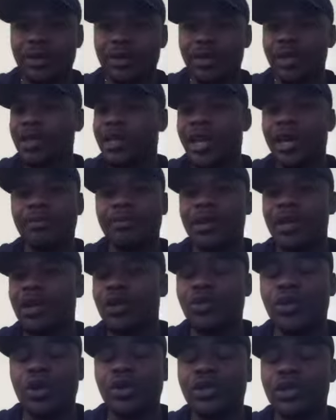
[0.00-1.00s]
He can't be any
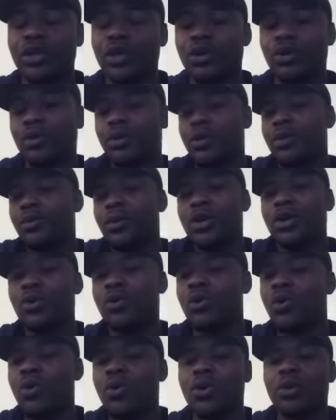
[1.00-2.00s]
worse than what
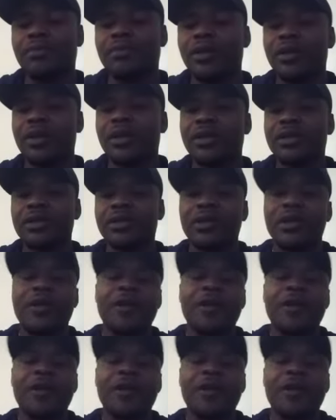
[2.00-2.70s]
O'Korn plays.